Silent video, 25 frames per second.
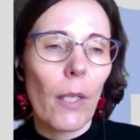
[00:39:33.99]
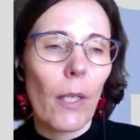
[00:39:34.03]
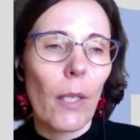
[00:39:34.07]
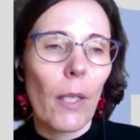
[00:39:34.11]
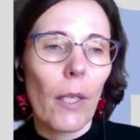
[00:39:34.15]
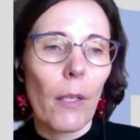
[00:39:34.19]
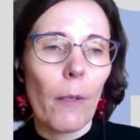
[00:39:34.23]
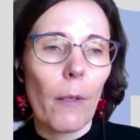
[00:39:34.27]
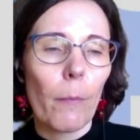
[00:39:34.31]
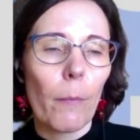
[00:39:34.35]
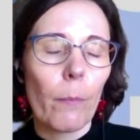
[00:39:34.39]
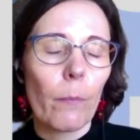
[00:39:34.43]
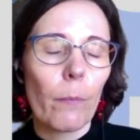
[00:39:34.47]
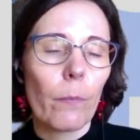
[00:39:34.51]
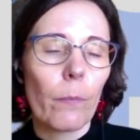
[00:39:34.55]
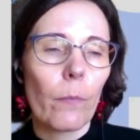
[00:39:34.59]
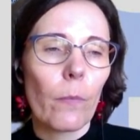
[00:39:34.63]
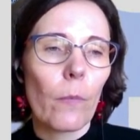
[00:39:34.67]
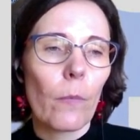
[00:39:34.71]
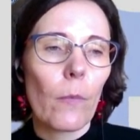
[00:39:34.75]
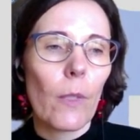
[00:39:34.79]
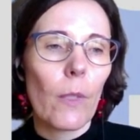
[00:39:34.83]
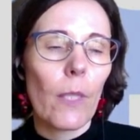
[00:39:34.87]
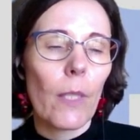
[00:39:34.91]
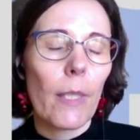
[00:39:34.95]

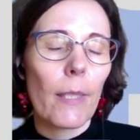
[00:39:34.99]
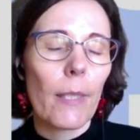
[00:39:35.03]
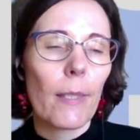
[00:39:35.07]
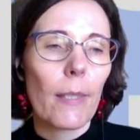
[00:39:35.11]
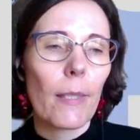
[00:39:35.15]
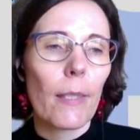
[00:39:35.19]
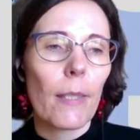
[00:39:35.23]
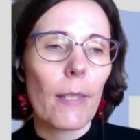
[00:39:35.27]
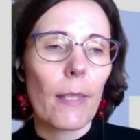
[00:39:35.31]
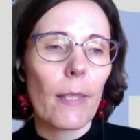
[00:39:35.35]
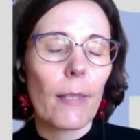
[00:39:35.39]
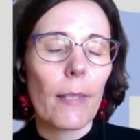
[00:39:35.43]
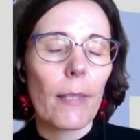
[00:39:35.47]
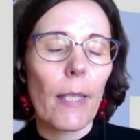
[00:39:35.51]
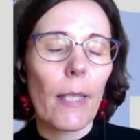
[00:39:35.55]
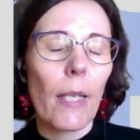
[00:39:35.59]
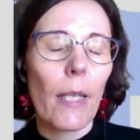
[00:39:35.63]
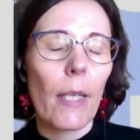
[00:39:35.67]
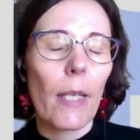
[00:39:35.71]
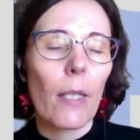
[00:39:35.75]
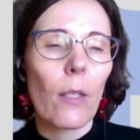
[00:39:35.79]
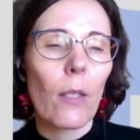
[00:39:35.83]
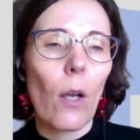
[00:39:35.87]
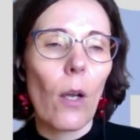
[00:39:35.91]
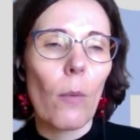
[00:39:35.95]
Let's
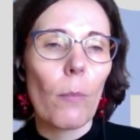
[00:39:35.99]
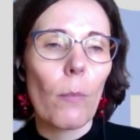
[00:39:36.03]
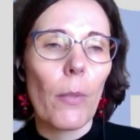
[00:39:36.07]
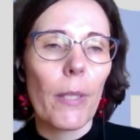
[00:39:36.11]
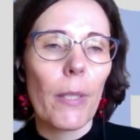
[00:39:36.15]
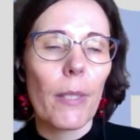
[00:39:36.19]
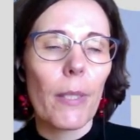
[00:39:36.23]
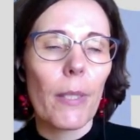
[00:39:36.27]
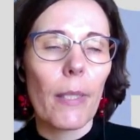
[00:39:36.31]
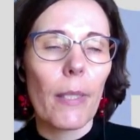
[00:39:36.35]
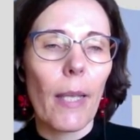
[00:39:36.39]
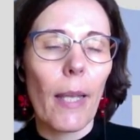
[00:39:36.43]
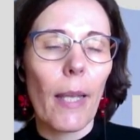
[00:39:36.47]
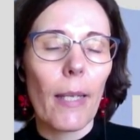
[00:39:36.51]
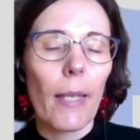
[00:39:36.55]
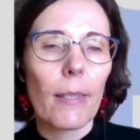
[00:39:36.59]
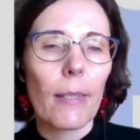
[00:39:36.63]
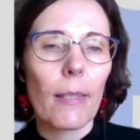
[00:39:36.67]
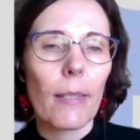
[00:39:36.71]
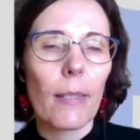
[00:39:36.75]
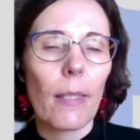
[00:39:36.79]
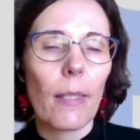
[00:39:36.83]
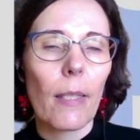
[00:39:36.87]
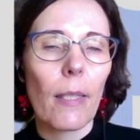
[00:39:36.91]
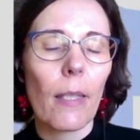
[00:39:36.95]
say company
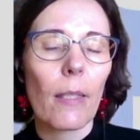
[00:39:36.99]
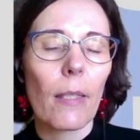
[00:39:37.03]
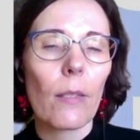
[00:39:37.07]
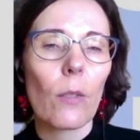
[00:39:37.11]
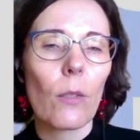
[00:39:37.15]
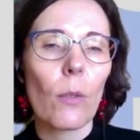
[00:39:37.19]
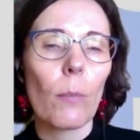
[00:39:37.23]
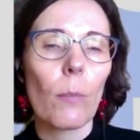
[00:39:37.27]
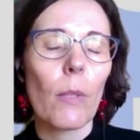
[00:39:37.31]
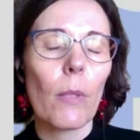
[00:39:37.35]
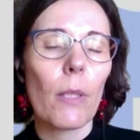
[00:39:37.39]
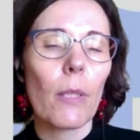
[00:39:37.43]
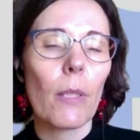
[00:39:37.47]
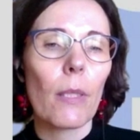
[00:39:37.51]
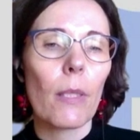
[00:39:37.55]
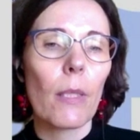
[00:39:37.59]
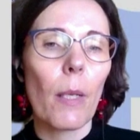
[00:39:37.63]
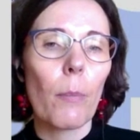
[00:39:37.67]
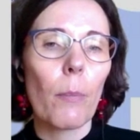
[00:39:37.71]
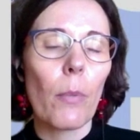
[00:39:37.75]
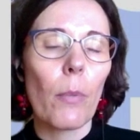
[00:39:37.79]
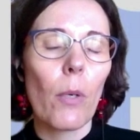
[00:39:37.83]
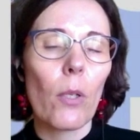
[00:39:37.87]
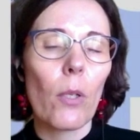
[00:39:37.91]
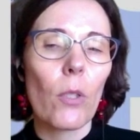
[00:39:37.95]
X submitted
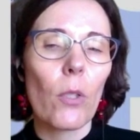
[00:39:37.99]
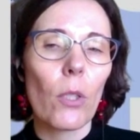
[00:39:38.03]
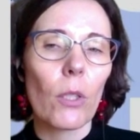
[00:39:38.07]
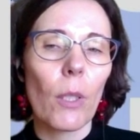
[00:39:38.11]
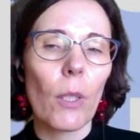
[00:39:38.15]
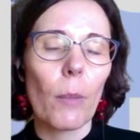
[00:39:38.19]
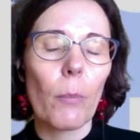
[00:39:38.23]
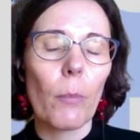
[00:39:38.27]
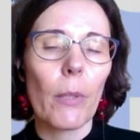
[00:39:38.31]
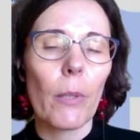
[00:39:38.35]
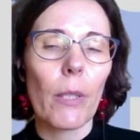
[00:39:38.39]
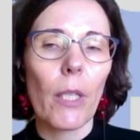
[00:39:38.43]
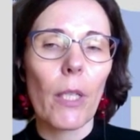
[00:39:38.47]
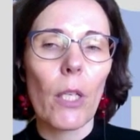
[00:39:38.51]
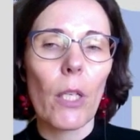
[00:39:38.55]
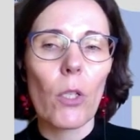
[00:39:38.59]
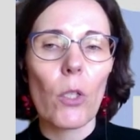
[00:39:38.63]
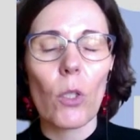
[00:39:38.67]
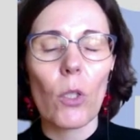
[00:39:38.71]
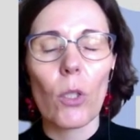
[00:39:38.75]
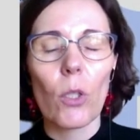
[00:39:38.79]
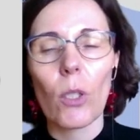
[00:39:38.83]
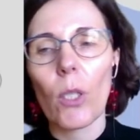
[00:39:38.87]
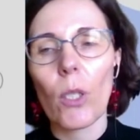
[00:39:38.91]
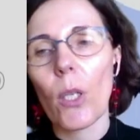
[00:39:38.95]
a project
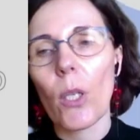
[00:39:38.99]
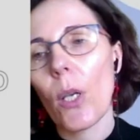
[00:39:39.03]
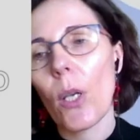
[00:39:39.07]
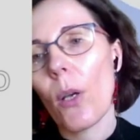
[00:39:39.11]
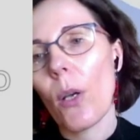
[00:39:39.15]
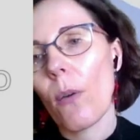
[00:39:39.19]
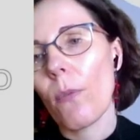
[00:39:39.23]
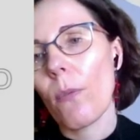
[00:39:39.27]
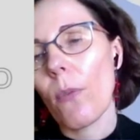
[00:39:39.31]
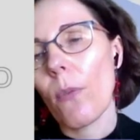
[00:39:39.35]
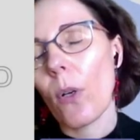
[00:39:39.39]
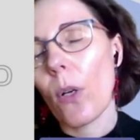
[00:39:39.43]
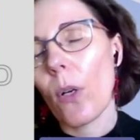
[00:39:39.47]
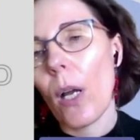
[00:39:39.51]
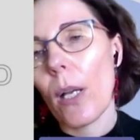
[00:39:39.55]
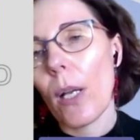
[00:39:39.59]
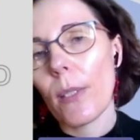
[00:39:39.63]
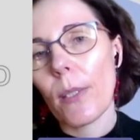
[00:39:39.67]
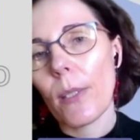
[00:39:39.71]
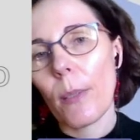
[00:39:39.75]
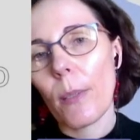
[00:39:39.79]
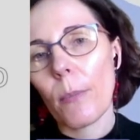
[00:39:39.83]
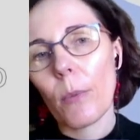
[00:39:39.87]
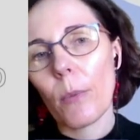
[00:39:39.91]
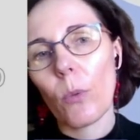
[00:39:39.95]
application for
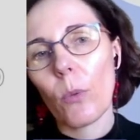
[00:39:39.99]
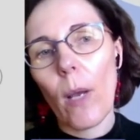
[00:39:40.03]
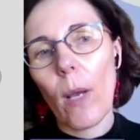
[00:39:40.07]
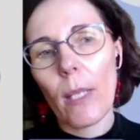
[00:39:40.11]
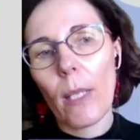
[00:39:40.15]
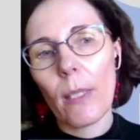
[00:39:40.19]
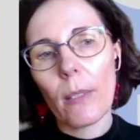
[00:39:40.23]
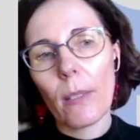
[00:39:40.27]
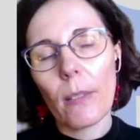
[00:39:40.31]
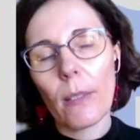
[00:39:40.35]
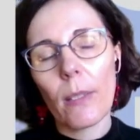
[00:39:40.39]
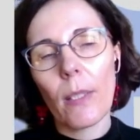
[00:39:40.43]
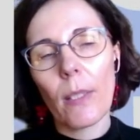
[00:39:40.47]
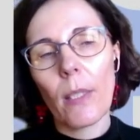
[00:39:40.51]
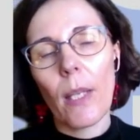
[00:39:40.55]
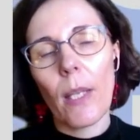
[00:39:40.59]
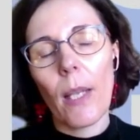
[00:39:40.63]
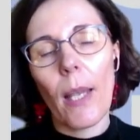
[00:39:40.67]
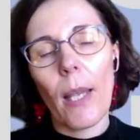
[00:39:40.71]
concept 1,